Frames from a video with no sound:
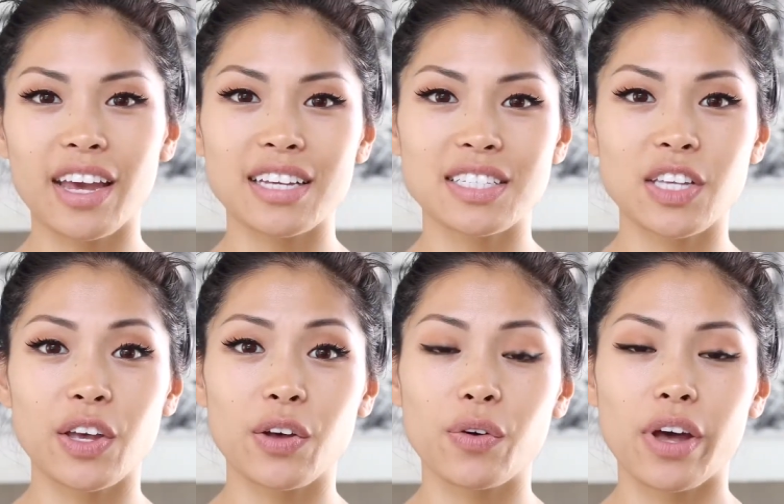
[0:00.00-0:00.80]
guys,
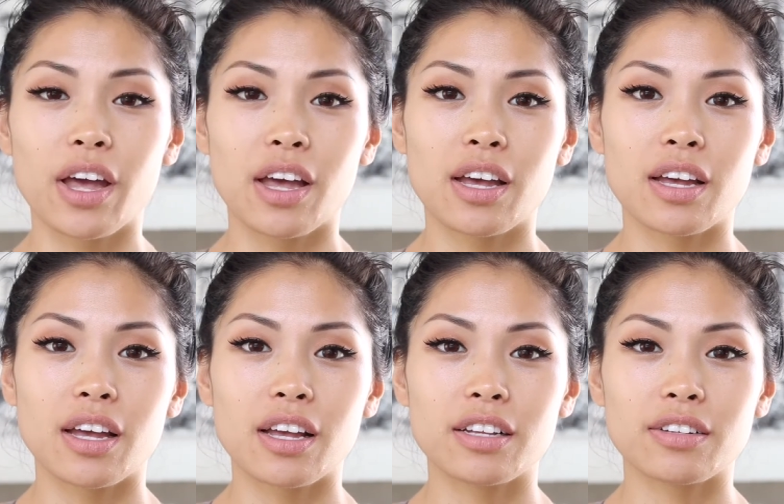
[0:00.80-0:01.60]
so
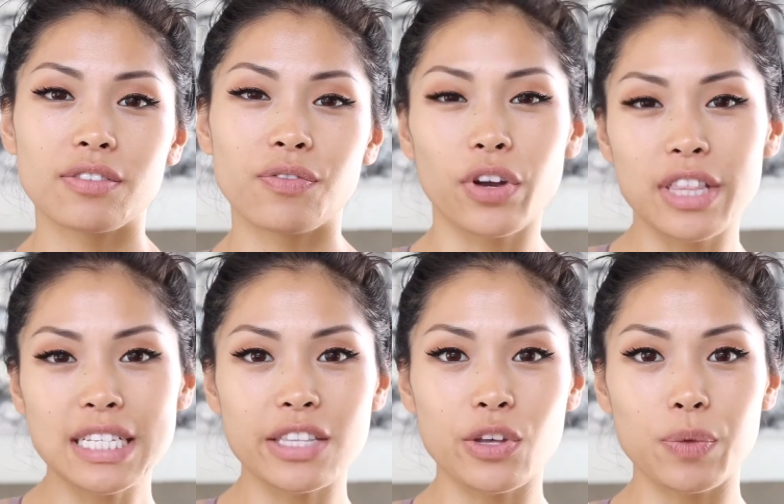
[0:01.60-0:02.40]
for
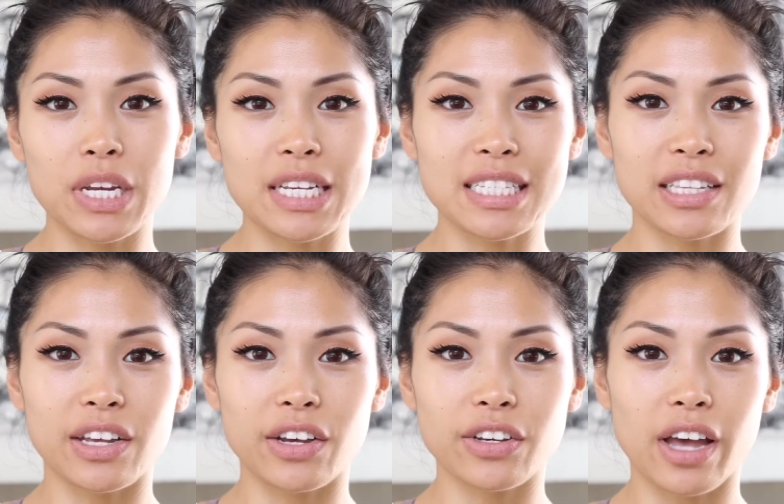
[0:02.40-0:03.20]
this luminous
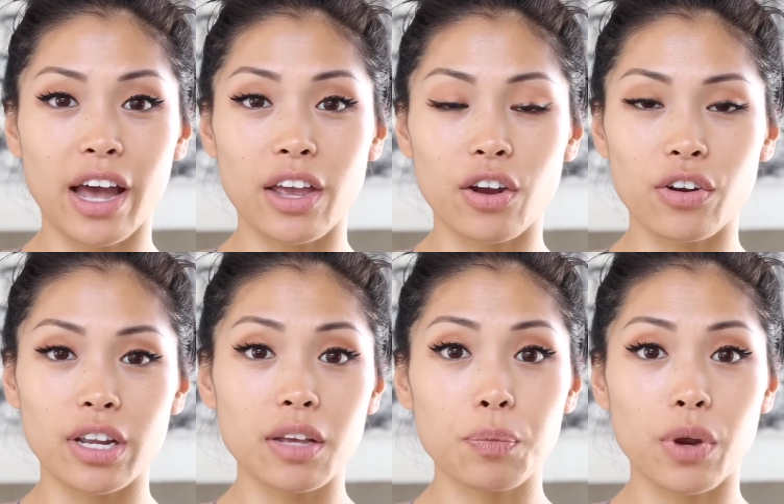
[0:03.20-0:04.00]
look, I
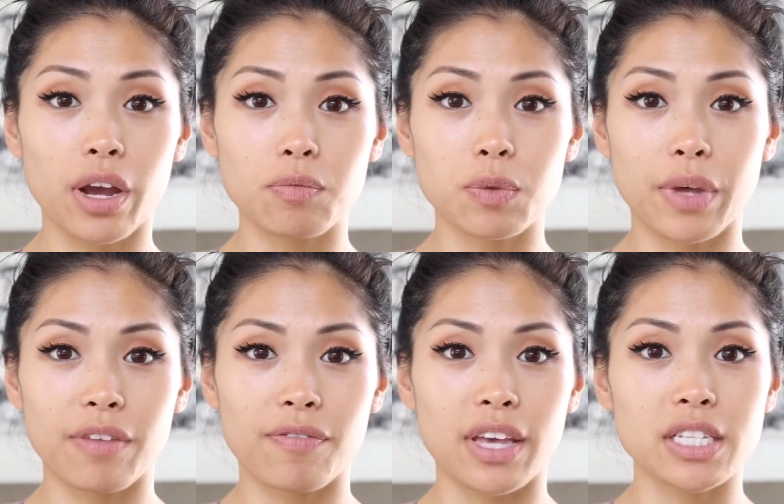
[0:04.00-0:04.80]
already primed
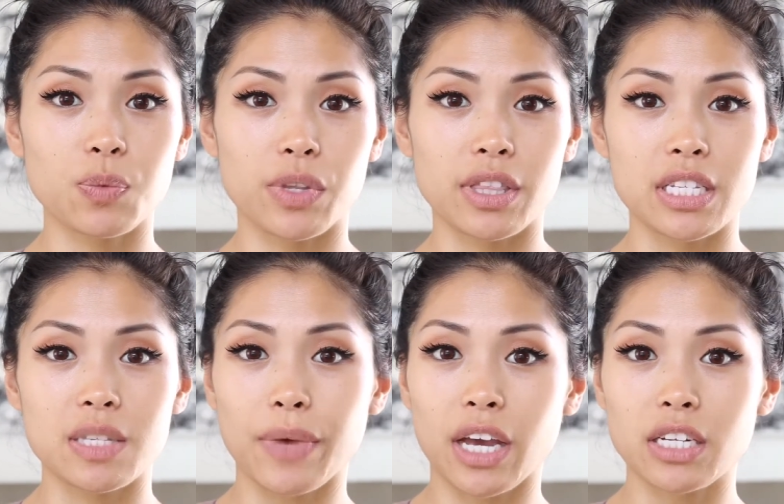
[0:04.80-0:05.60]
my face with the
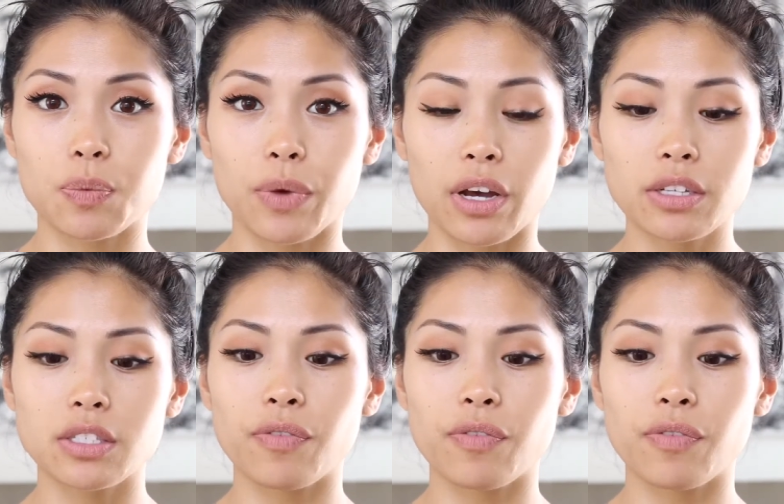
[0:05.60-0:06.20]
Smashbox